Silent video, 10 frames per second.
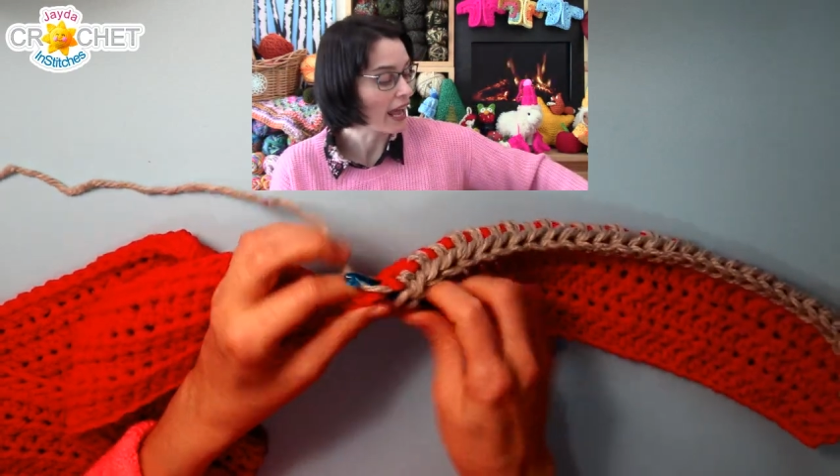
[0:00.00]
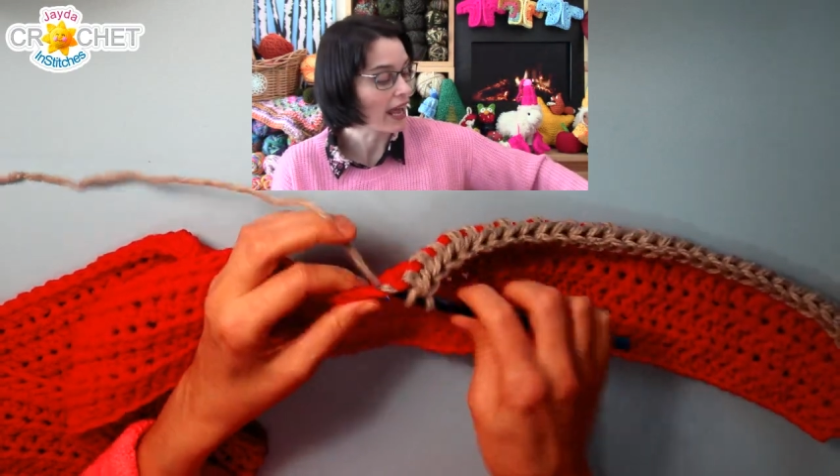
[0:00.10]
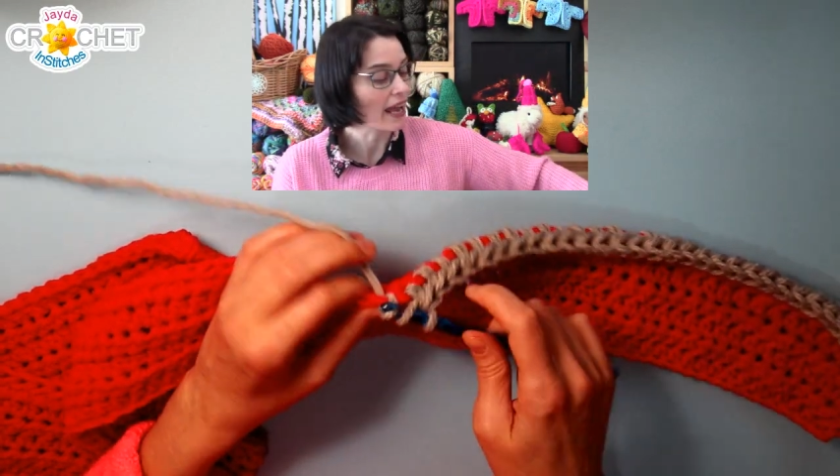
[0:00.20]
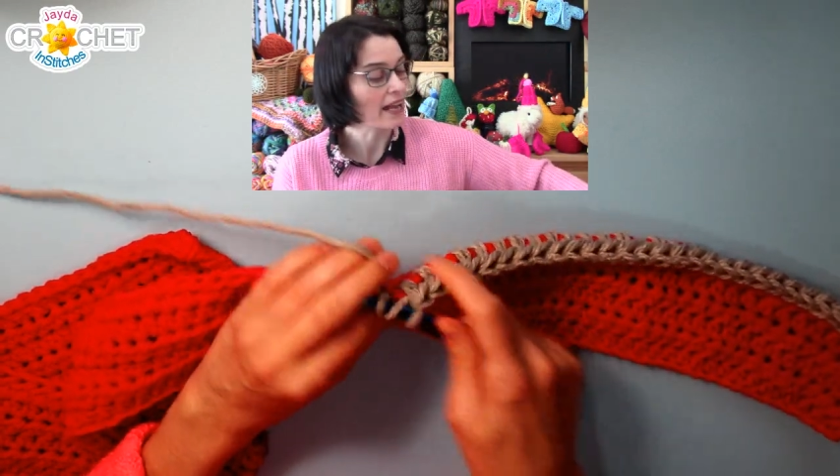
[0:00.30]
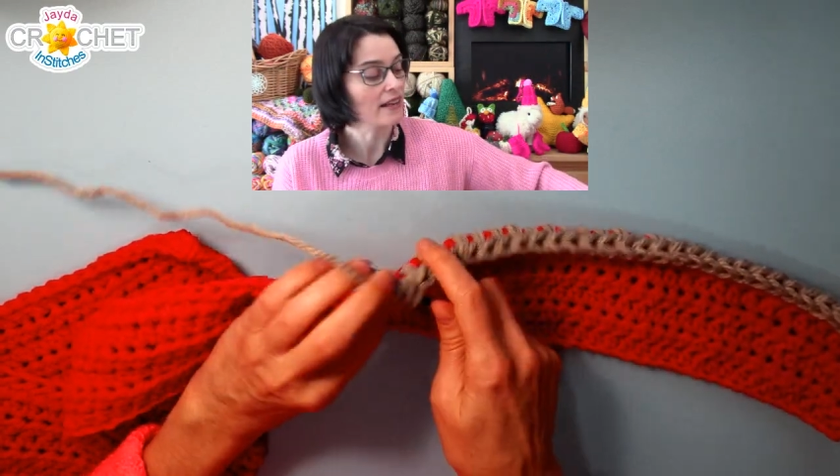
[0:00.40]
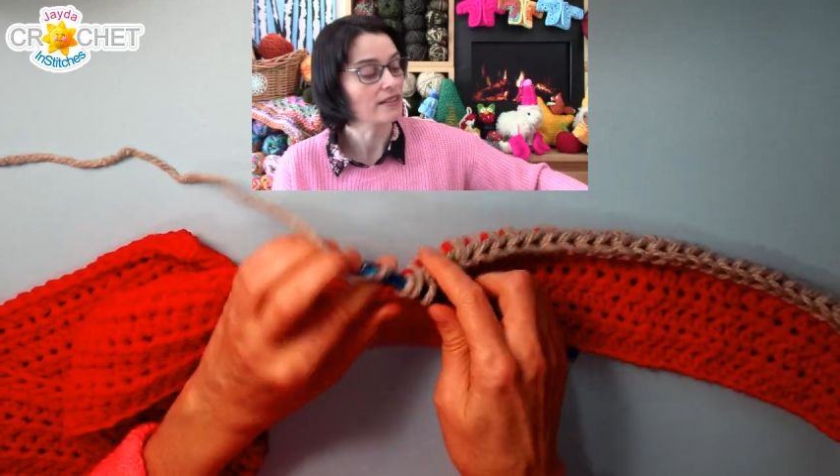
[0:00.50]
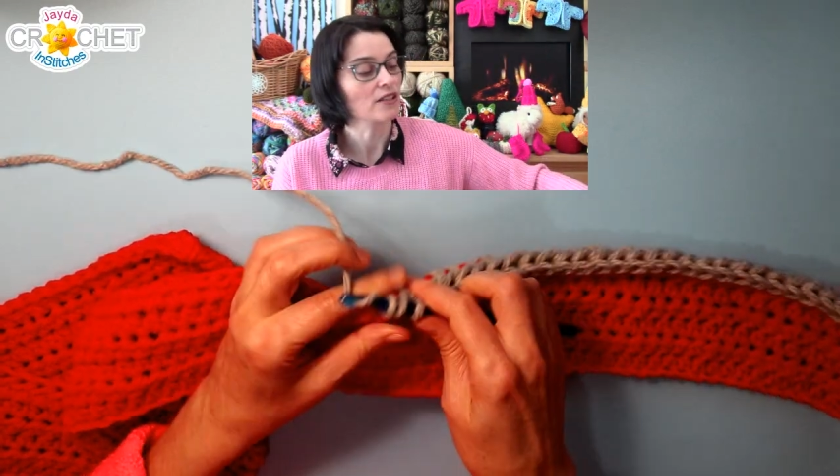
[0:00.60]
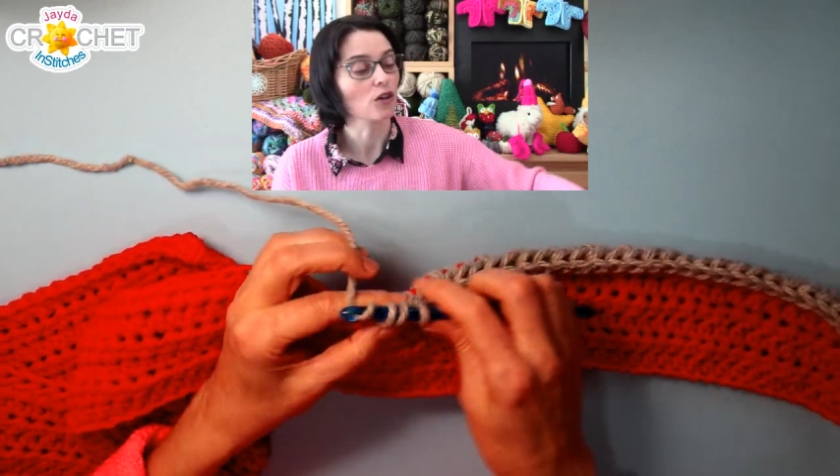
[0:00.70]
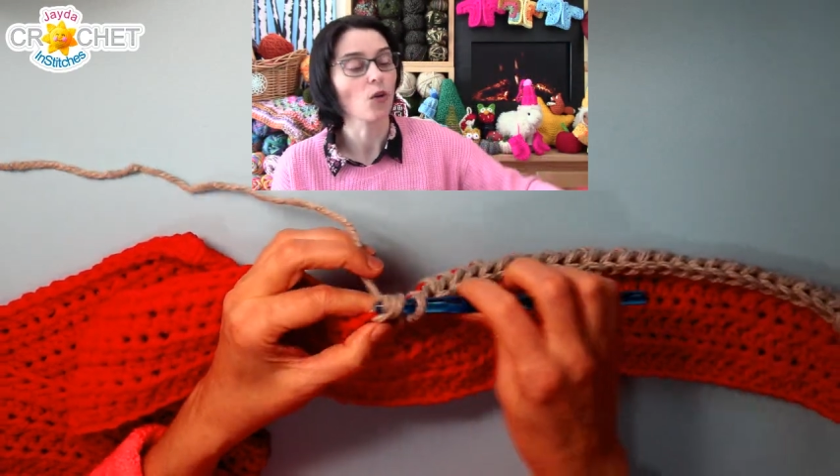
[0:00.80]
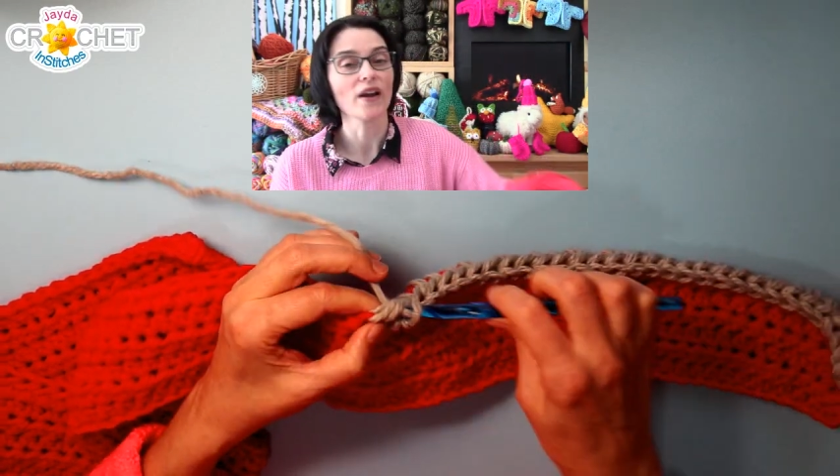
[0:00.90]

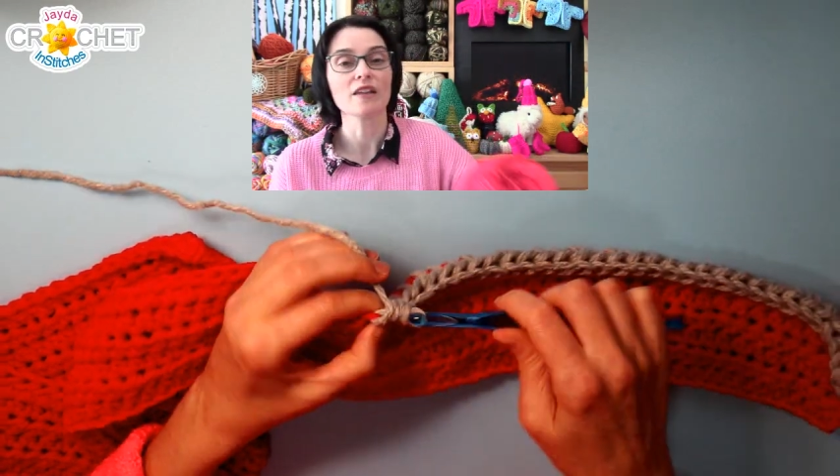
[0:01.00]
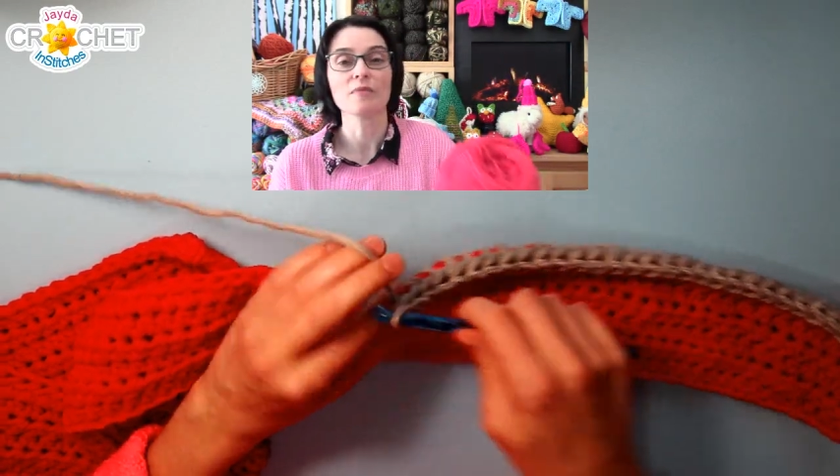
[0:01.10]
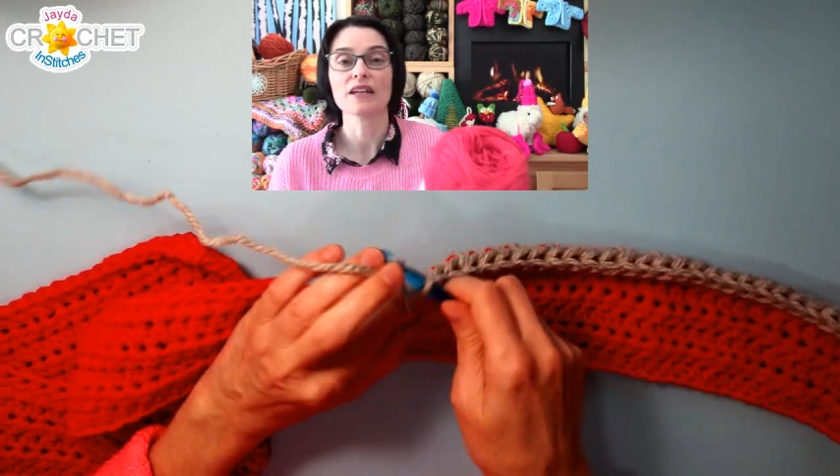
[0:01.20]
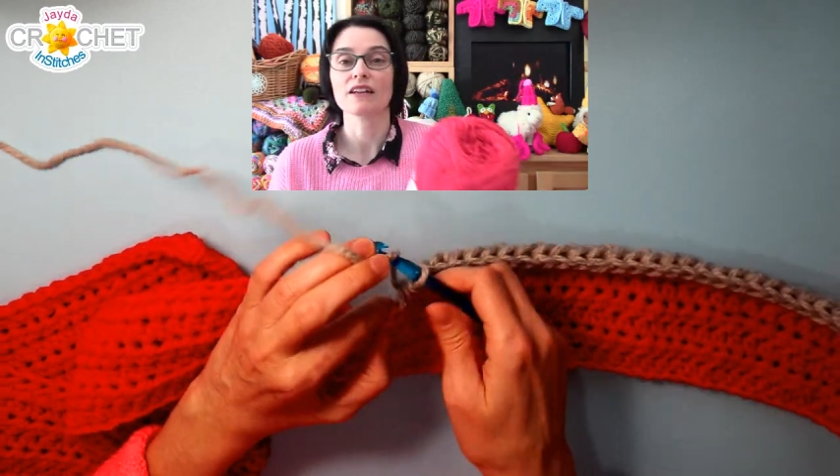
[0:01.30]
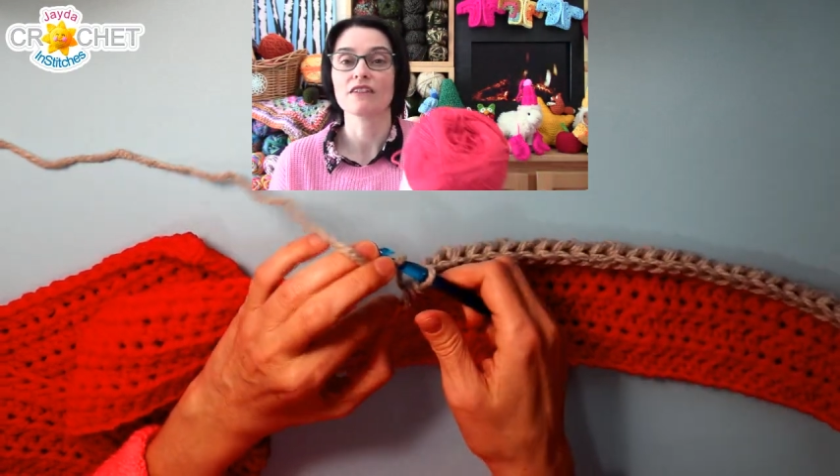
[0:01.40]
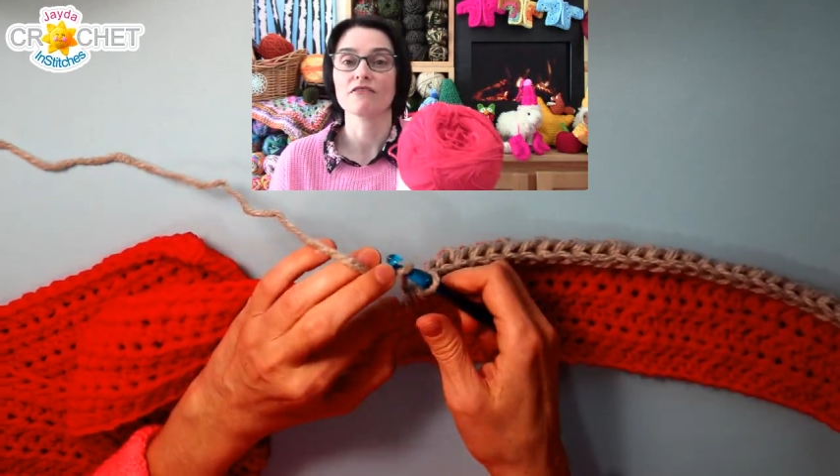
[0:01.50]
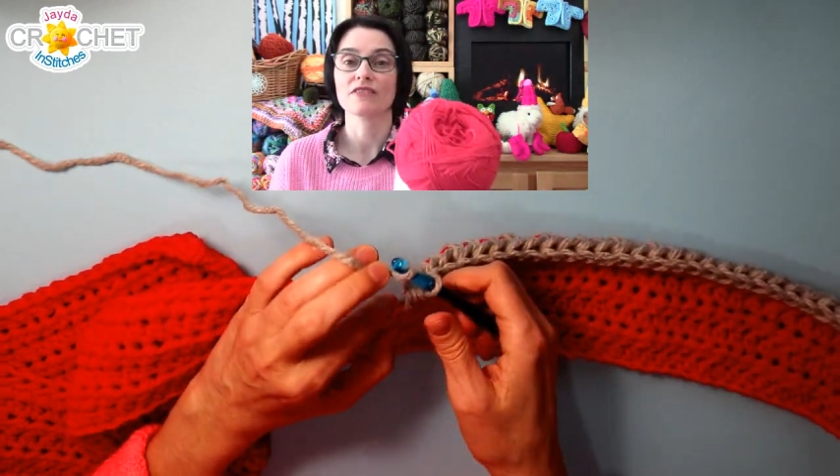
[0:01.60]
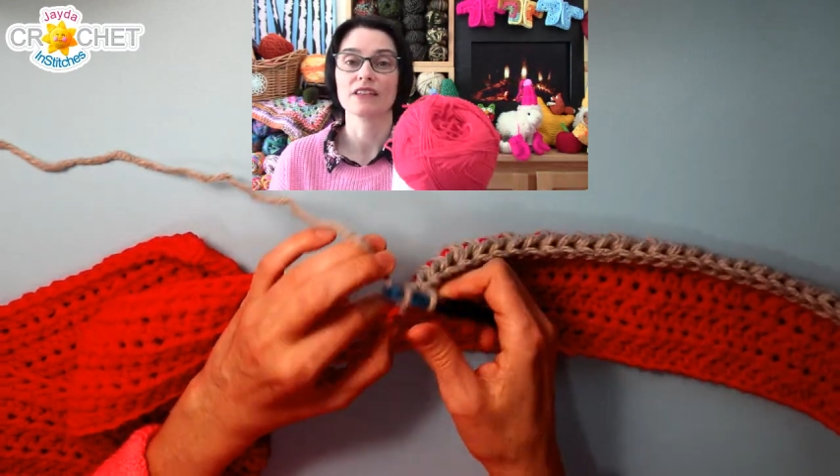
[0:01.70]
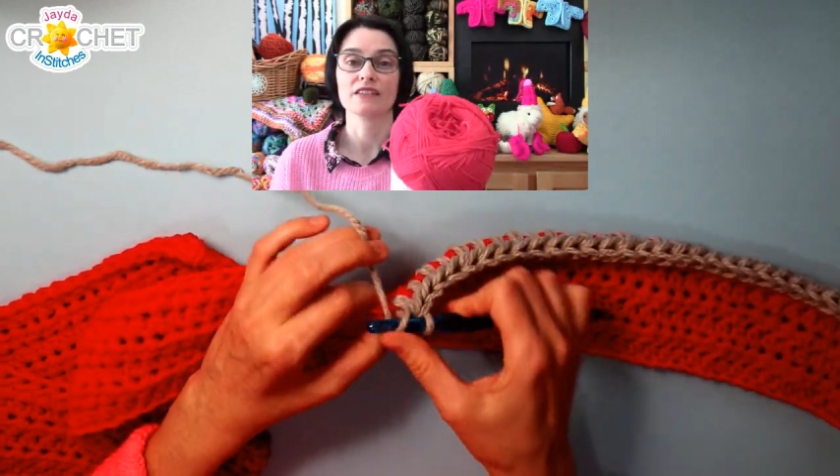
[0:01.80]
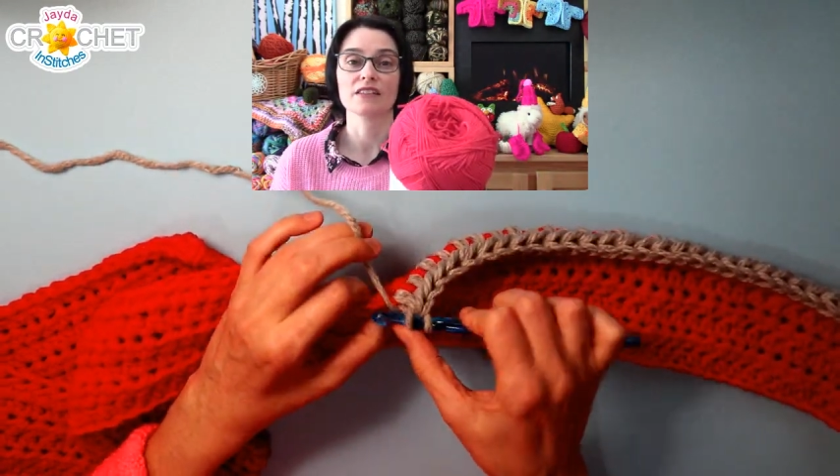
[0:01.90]
and quite a bit of
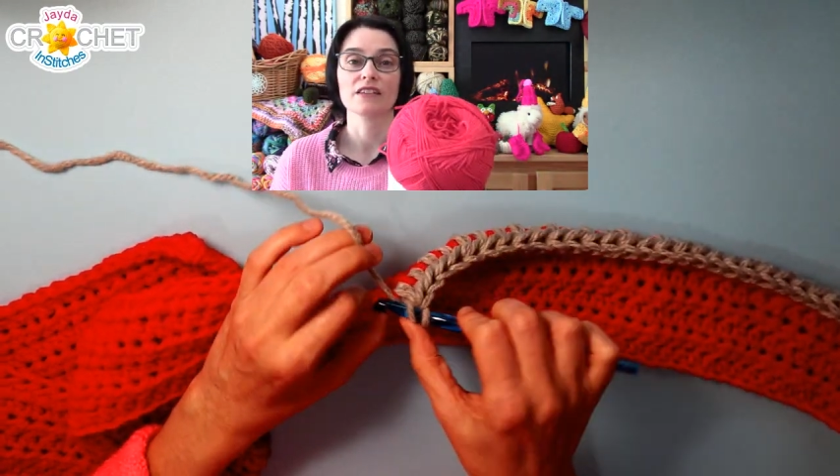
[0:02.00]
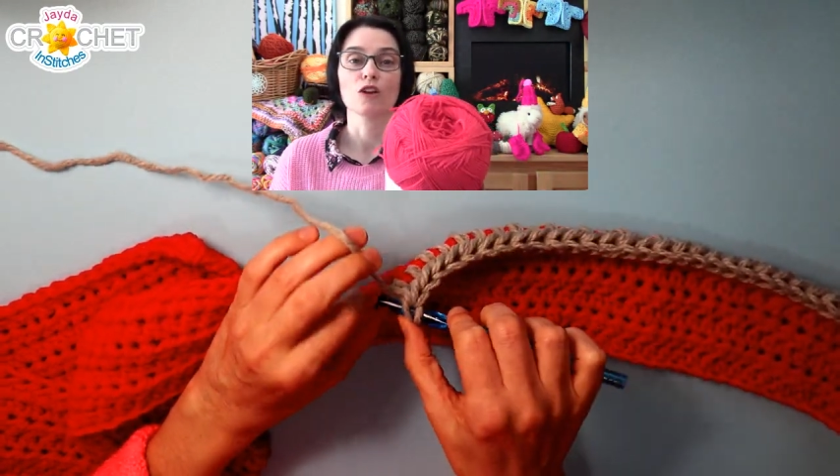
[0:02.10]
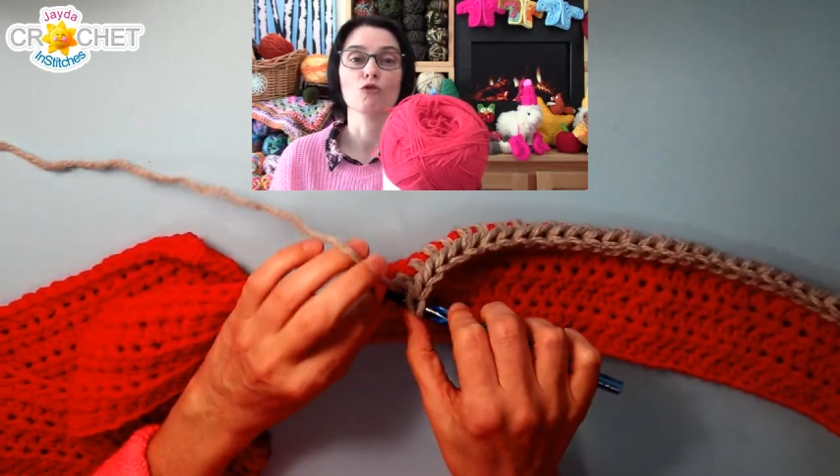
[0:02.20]
this